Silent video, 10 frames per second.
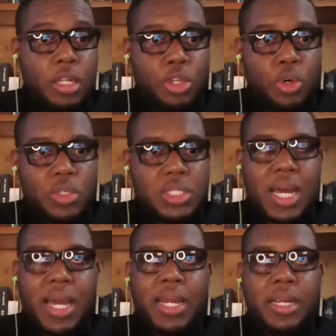Those
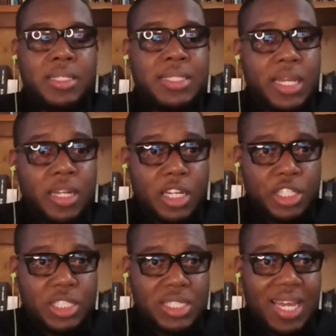are
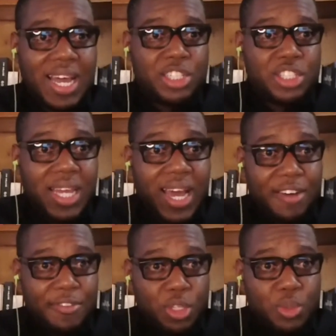technologies that actually
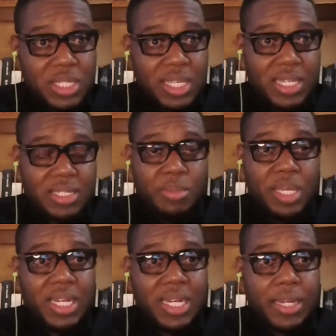have use case,
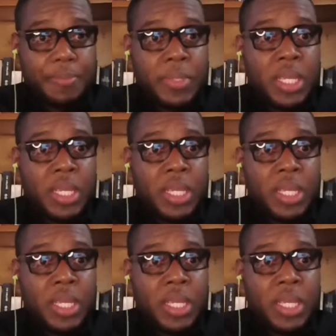meaning that